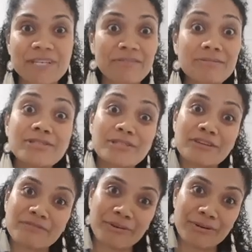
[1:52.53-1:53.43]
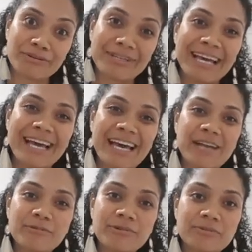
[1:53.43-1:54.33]
everyone's on their phone,
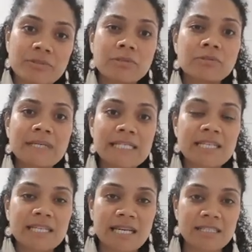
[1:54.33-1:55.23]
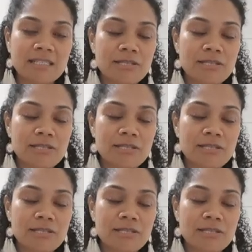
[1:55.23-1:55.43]
and we're always connected.